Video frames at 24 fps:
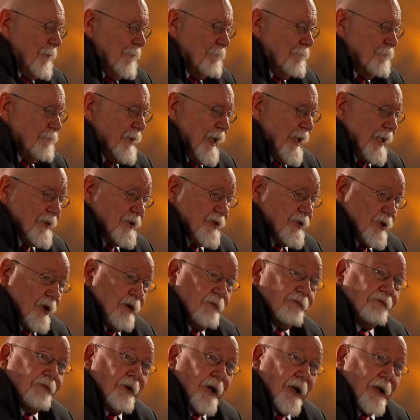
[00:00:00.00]
that so
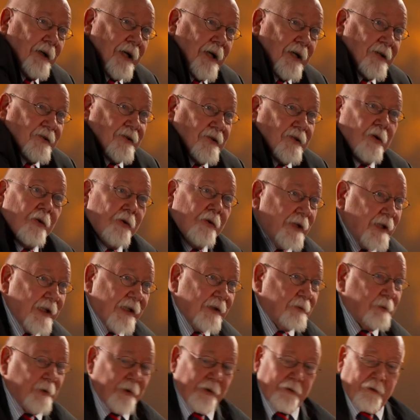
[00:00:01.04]
far has no
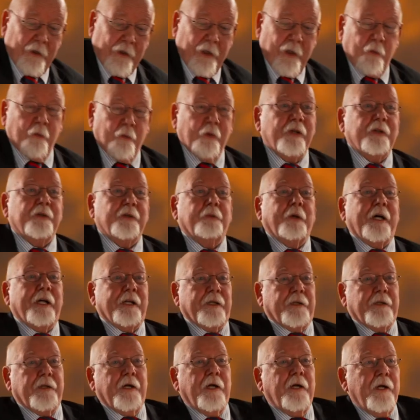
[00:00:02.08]
equal worldwide.